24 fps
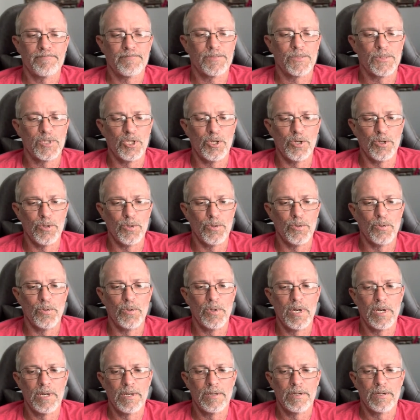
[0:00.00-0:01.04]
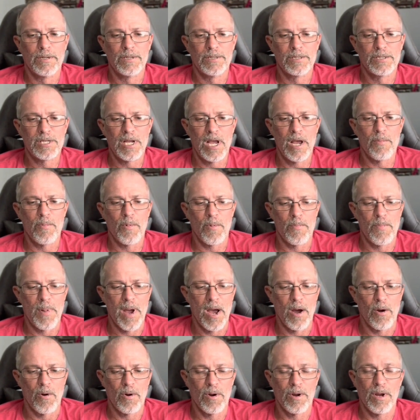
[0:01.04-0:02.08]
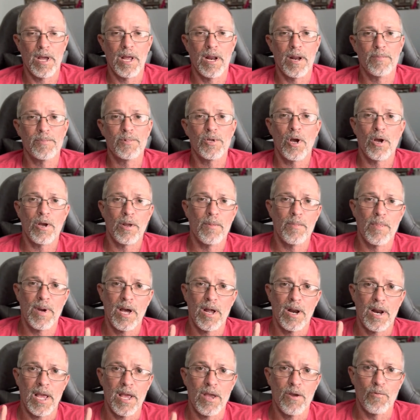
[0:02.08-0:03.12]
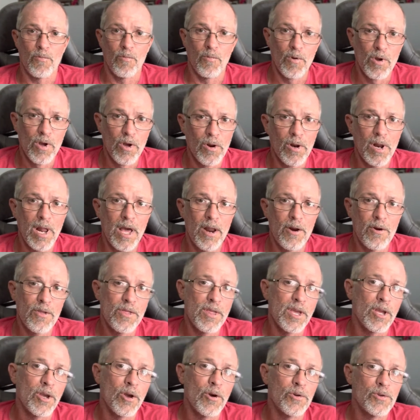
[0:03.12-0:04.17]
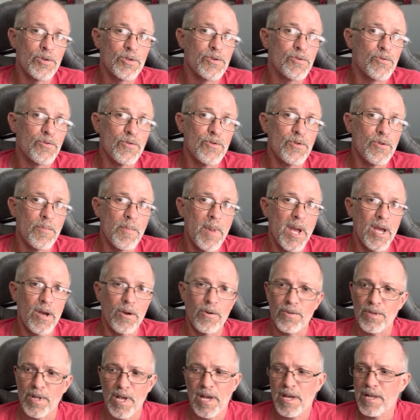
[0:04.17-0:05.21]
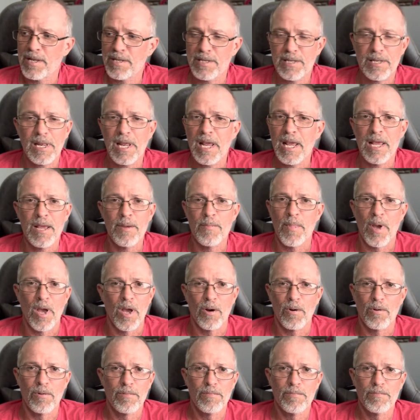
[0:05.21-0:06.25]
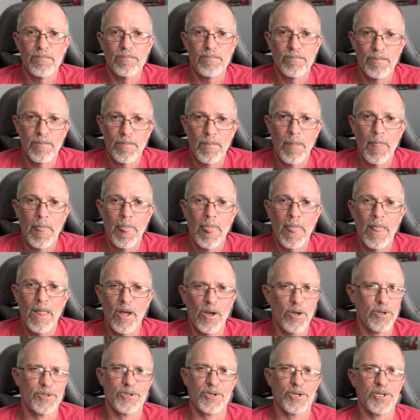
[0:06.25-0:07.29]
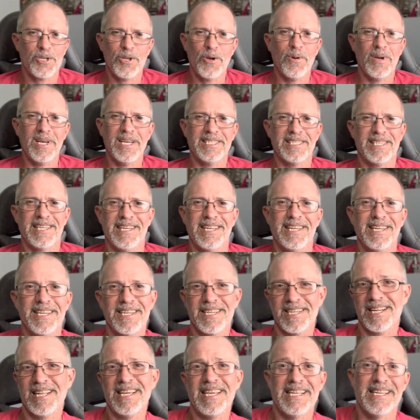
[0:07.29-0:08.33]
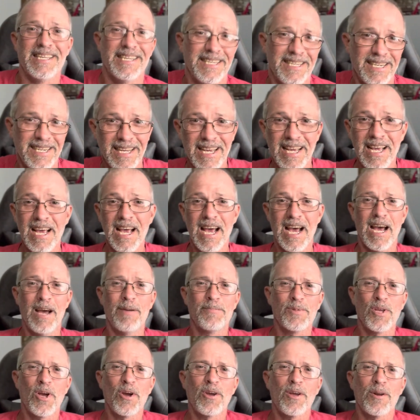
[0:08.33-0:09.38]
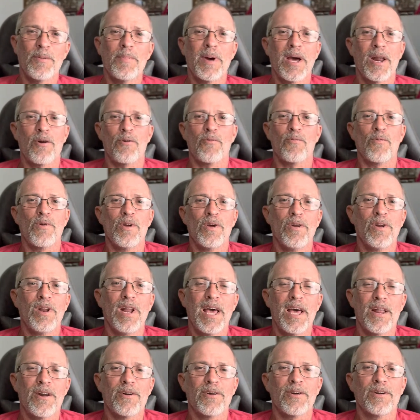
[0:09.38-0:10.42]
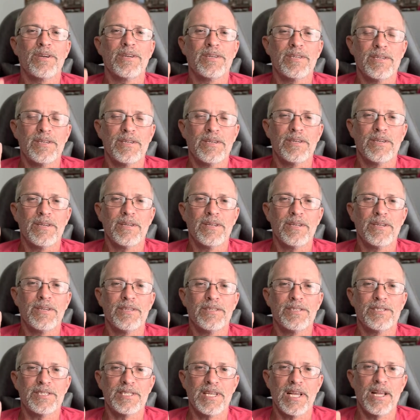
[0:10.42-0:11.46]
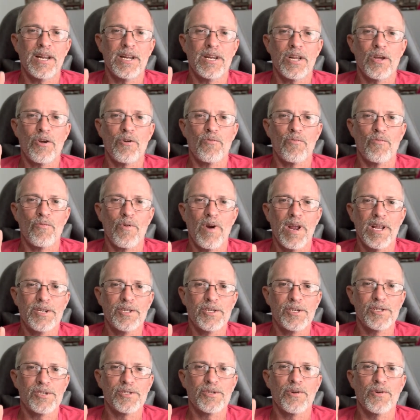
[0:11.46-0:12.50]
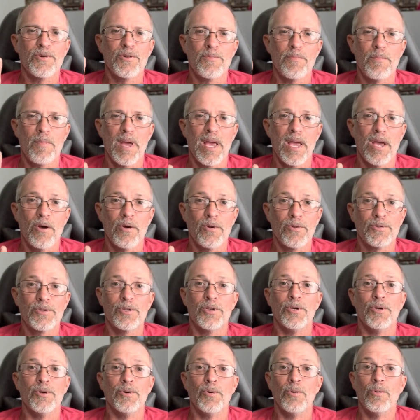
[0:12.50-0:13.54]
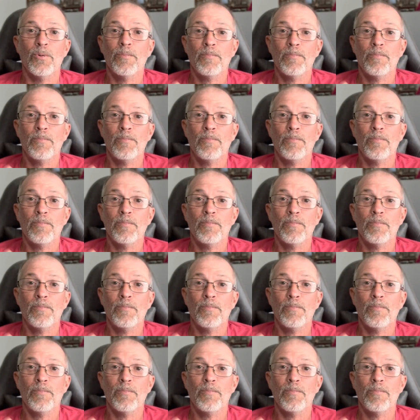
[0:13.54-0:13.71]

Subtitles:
to Cyberpower, and I'm talking about a real letter that goes through the mail, not email. Those are too easy to delete. I'm talking about a real letter sent registered mail to